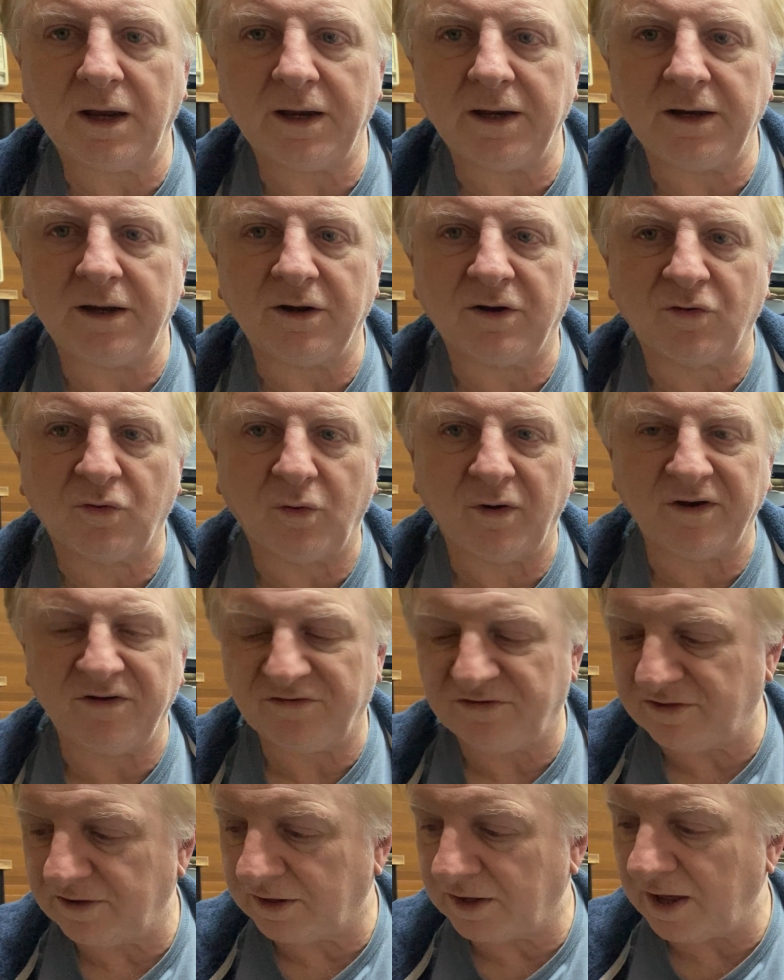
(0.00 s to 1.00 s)

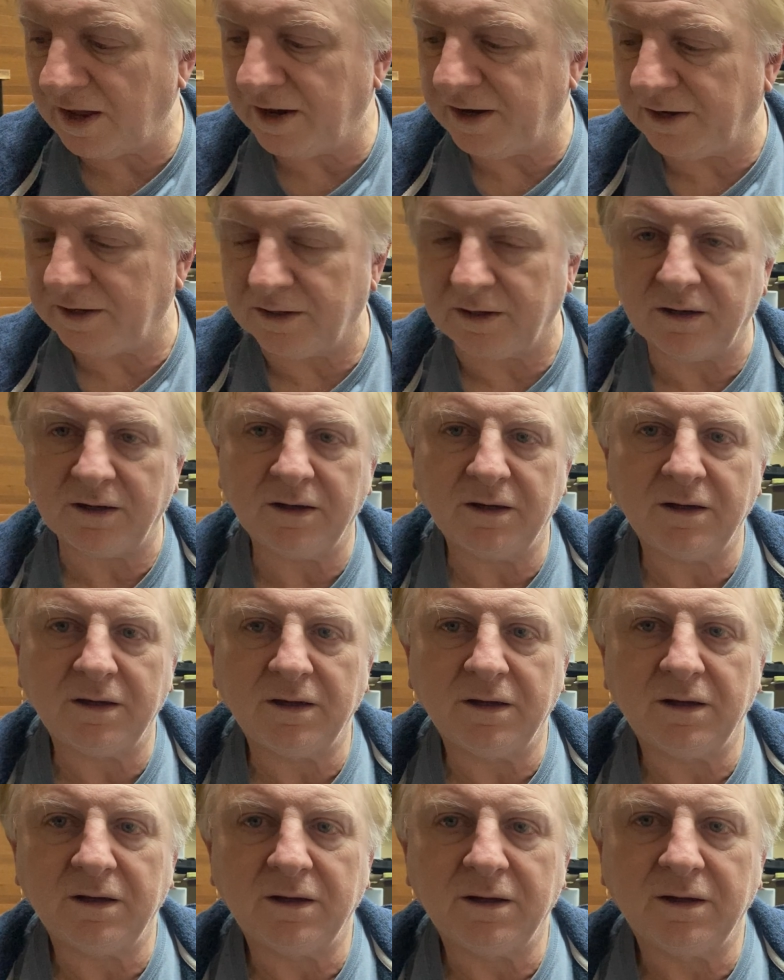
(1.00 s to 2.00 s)
increase the gain.
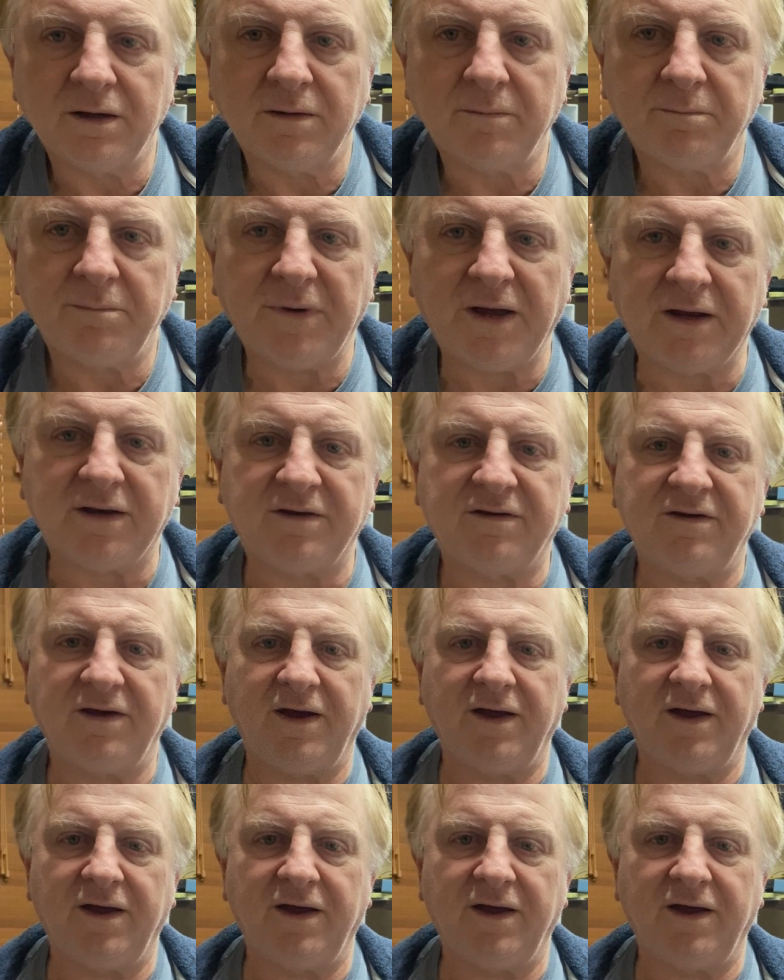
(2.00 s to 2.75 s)
But